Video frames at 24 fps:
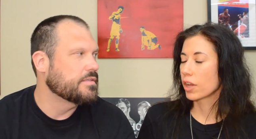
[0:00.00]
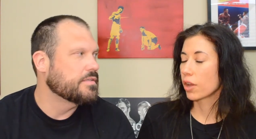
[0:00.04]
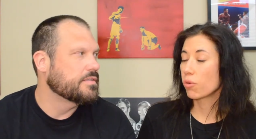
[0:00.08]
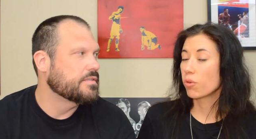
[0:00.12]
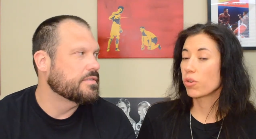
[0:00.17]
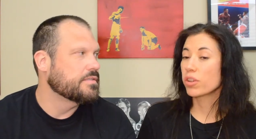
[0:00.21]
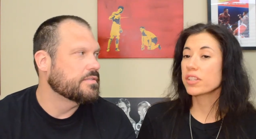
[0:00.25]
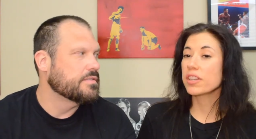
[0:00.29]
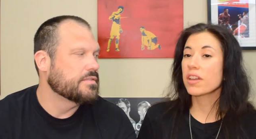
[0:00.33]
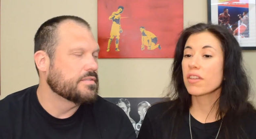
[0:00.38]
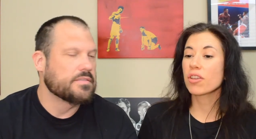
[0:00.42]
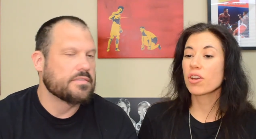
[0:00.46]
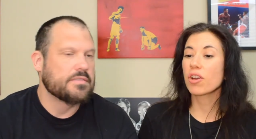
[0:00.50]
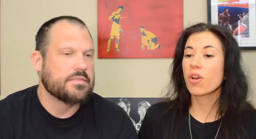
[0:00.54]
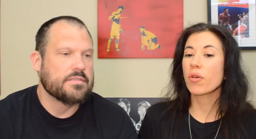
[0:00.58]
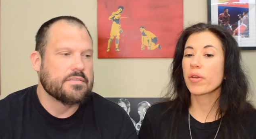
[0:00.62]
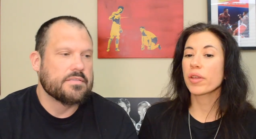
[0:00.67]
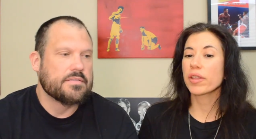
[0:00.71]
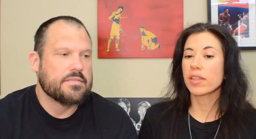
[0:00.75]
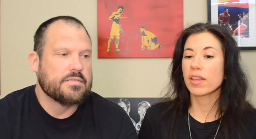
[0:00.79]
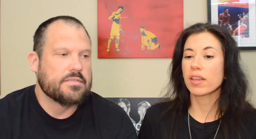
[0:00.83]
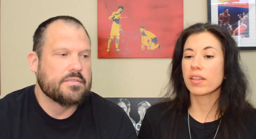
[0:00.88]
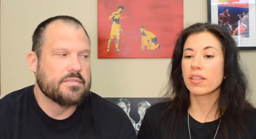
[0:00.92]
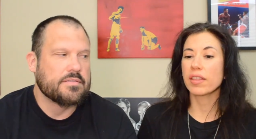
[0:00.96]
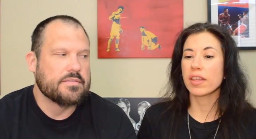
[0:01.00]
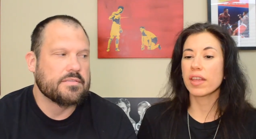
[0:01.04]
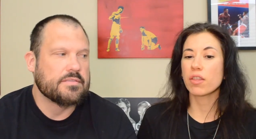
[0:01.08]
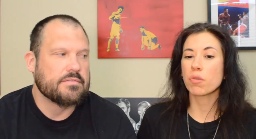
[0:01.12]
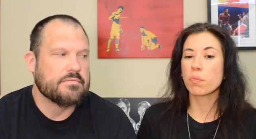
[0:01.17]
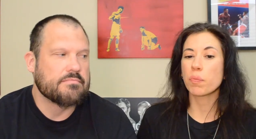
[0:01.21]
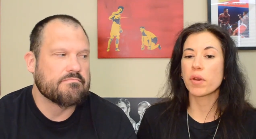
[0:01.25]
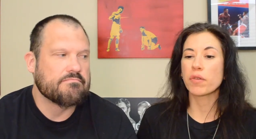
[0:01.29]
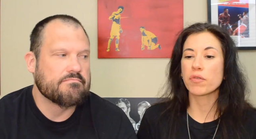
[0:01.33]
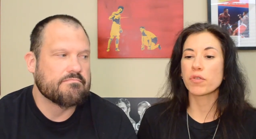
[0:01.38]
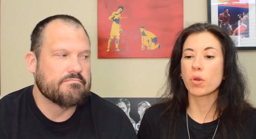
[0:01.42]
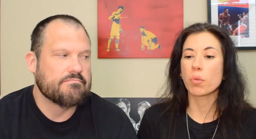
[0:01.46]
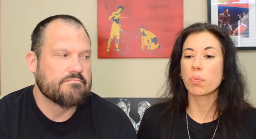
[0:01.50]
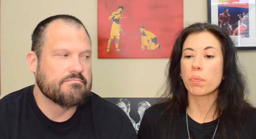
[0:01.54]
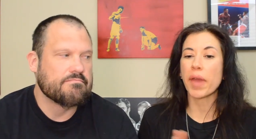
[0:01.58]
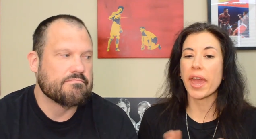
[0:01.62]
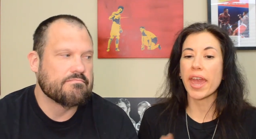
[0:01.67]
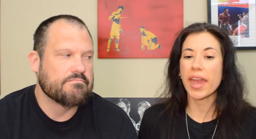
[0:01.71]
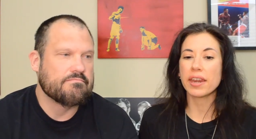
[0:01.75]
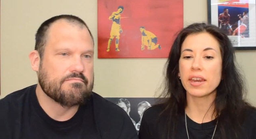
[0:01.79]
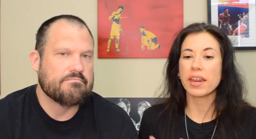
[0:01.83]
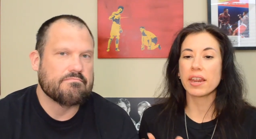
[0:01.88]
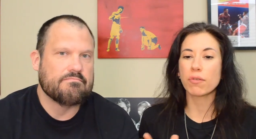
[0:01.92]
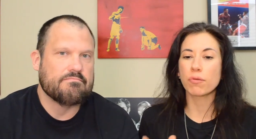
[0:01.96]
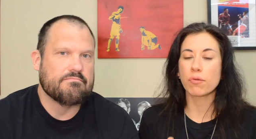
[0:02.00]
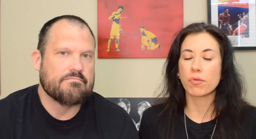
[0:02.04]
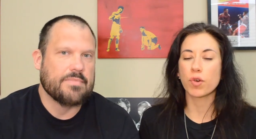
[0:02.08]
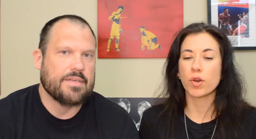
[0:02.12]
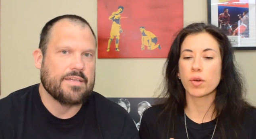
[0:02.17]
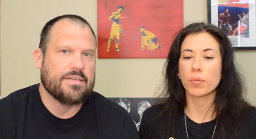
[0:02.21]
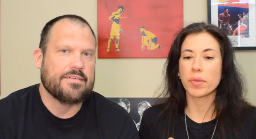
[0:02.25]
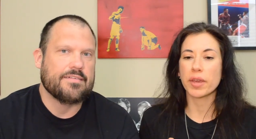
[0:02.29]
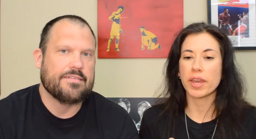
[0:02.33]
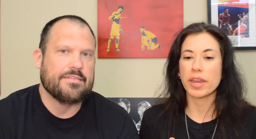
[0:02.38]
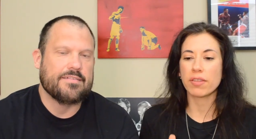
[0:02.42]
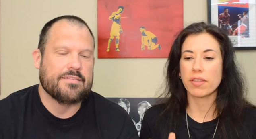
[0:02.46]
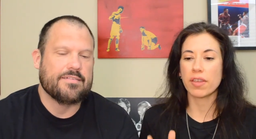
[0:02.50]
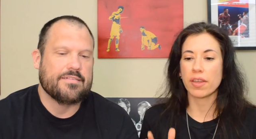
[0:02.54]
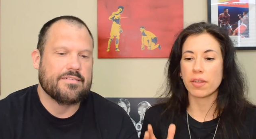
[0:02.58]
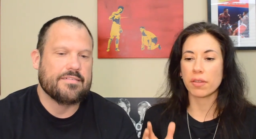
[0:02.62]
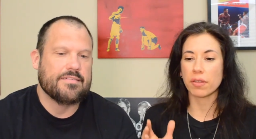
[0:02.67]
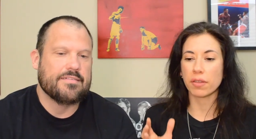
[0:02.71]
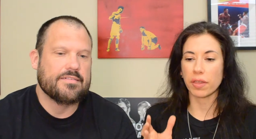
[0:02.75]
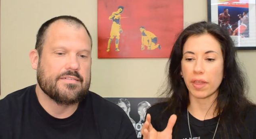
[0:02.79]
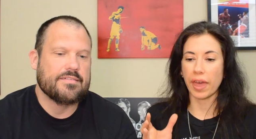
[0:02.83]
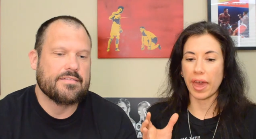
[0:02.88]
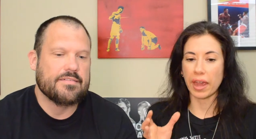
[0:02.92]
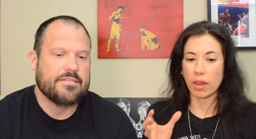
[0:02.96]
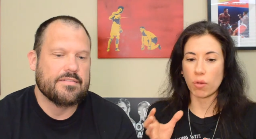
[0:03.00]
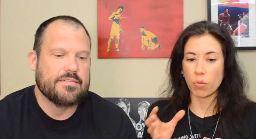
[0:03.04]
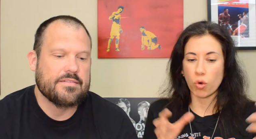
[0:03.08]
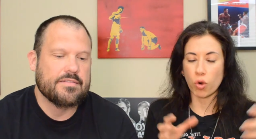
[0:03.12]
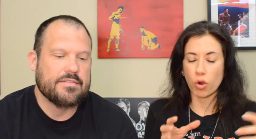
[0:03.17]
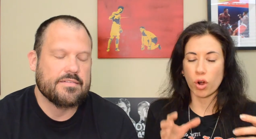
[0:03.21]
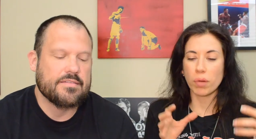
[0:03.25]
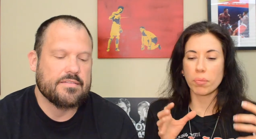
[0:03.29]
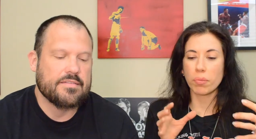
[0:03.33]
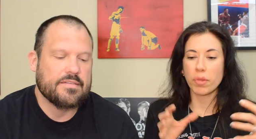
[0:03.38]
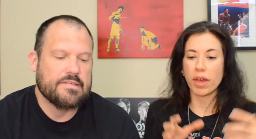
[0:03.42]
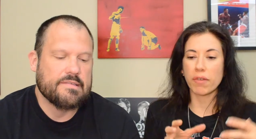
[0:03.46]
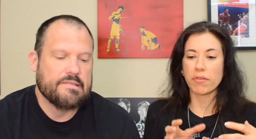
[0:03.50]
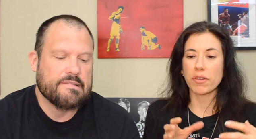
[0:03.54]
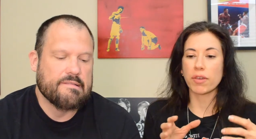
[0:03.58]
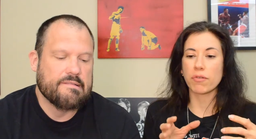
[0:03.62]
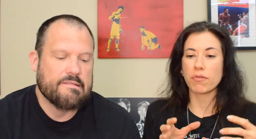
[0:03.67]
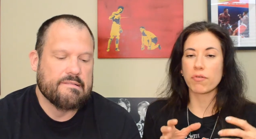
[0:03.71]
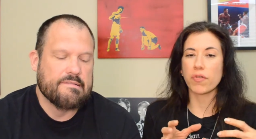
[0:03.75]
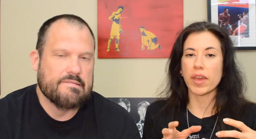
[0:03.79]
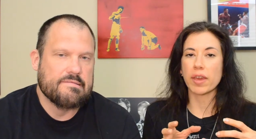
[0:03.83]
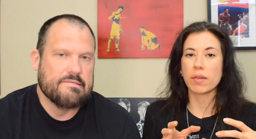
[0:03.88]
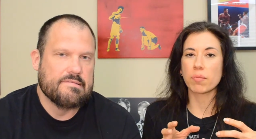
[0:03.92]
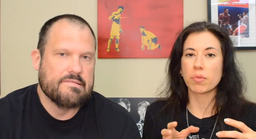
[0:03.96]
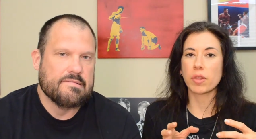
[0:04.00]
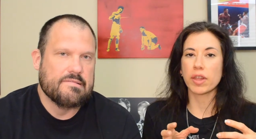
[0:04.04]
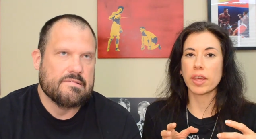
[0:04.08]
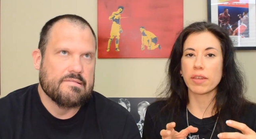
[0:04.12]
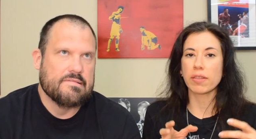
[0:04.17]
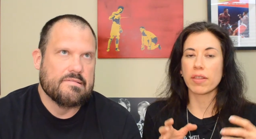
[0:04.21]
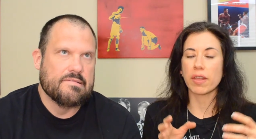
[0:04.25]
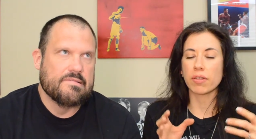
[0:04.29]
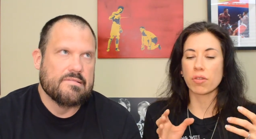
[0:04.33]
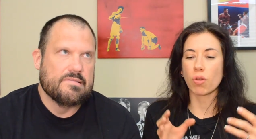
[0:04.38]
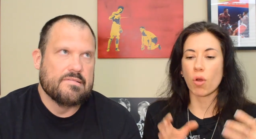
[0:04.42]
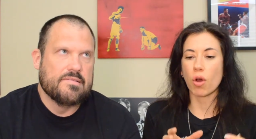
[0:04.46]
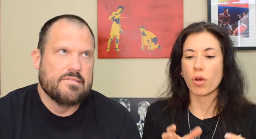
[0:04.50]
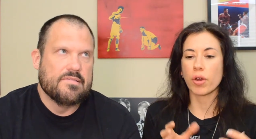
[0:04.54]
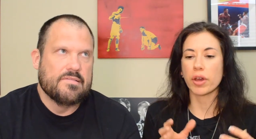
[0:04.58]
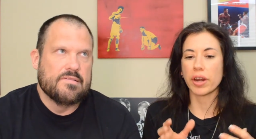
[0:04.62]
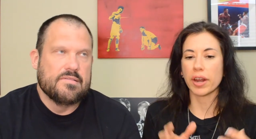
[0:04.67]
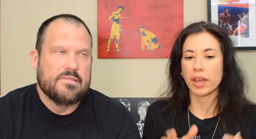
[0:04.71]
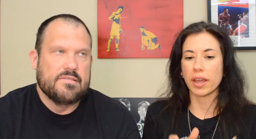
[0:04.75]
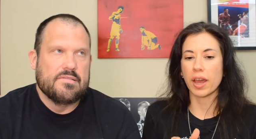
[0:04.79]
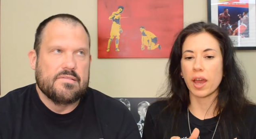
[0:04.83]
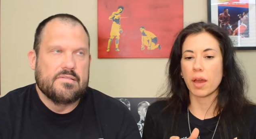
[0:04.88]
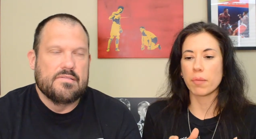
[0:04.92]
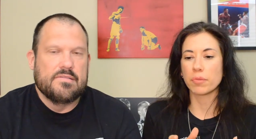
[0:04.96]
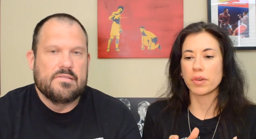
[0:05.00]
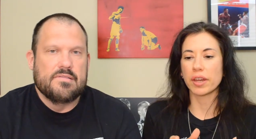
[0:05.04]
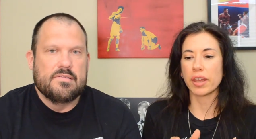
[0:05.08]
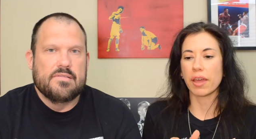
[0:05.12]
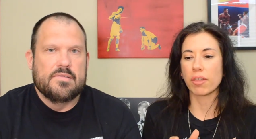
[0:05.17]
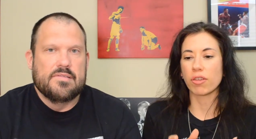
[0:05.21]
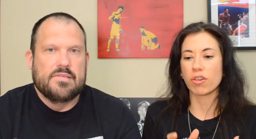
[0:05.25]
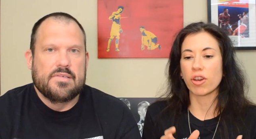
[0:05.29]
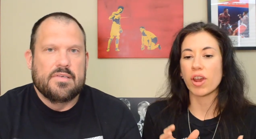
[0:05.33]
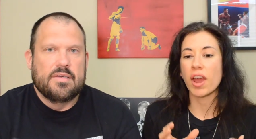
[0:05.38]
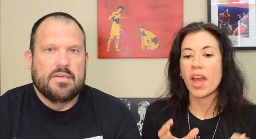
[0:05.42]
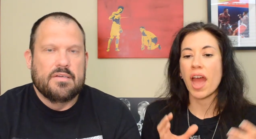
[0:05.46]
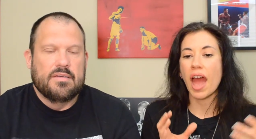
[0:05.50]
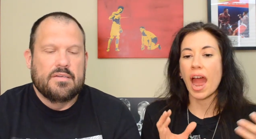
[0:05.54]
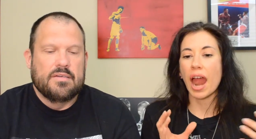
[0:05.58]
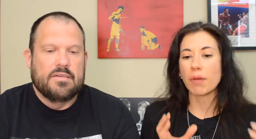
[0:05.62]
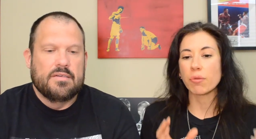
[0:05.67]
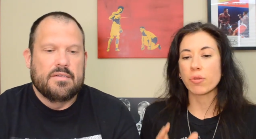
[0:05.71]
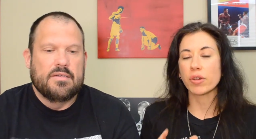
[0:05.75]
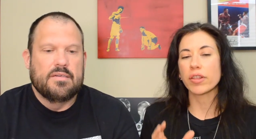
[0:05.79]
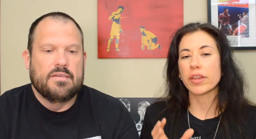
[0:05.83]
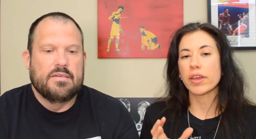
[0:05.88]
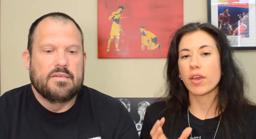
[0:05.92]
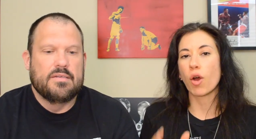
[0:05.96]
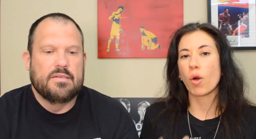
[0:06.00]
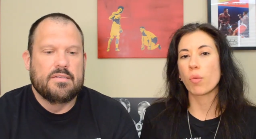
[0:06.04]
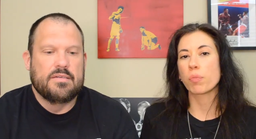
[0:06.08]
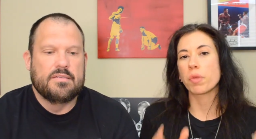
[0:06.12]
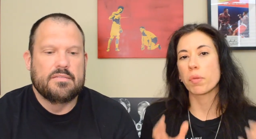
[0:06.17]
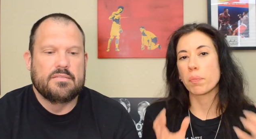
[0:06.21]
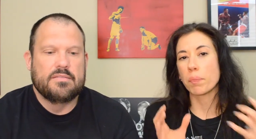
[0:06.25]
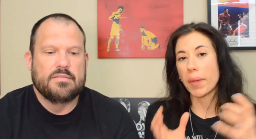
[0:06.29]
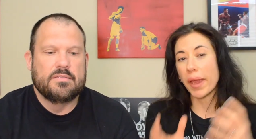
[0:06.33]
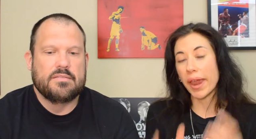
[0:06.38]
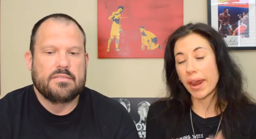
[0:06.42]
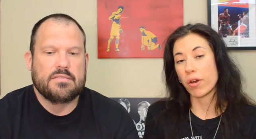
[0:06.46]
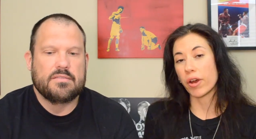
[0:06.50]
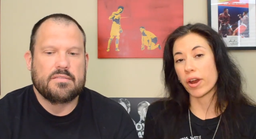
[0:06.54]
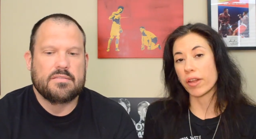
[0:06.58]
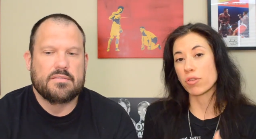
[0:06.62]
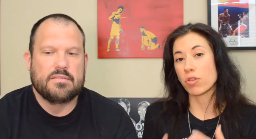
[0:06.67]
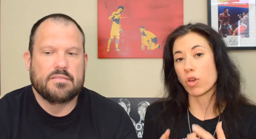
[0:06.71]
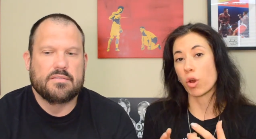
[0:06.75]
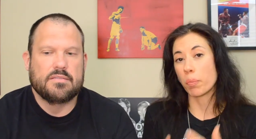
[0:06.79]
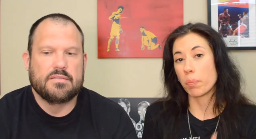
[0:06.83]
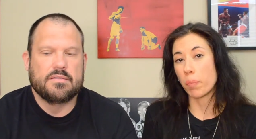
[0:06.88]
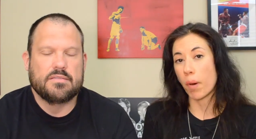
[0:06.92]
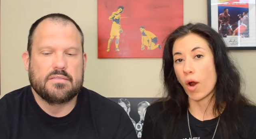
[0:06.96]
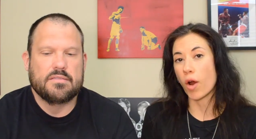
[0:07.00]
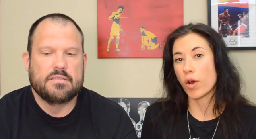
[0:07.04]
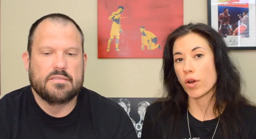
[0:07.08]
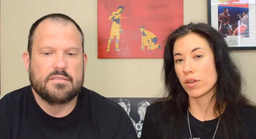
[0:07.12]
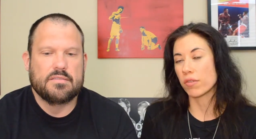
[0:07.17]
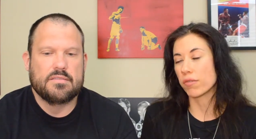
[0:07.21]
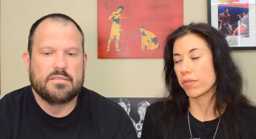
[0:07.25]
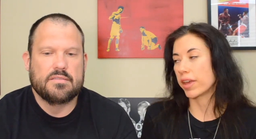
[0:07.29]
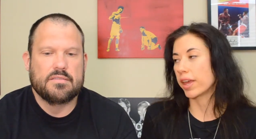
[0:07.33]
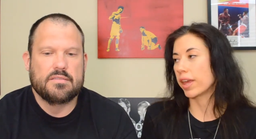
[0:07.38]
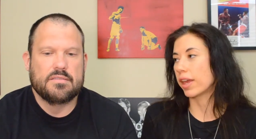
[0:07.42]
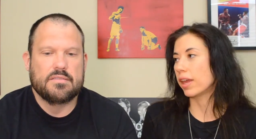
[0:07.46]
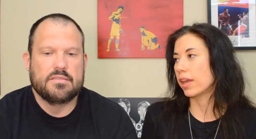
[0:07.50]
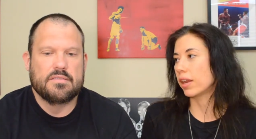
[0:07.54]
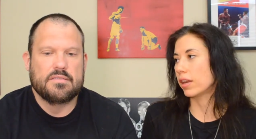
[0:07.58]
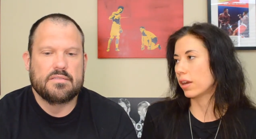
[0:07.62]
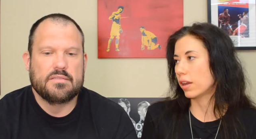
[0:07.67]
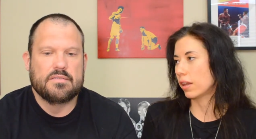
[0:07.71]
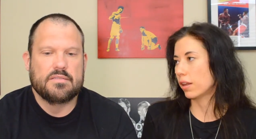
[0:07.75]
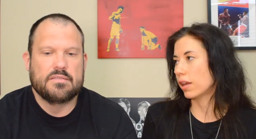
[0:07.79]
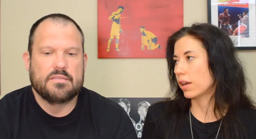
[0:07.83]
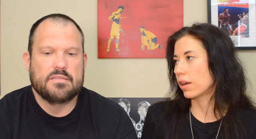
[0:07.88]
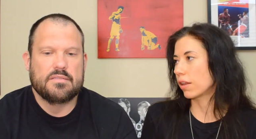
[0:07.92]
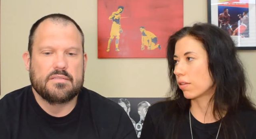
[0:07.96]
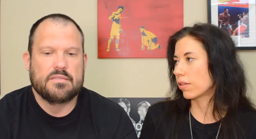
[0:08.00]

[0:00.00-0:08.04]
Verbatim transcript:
Speaker 1: Well, it doesn't always exist, but if you're painting for me this, like, warm, loving family that's all going to come together, I really hope the parents are part of it in, the, in